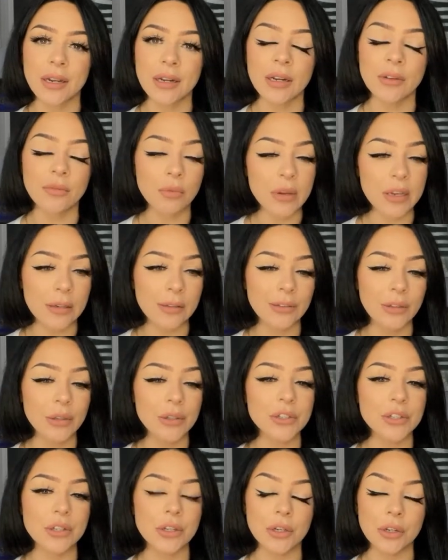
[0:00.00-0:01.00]
And if we can
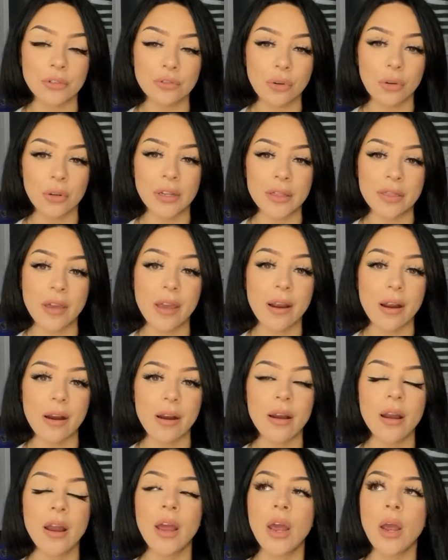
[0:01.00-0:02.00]
learn to control it there,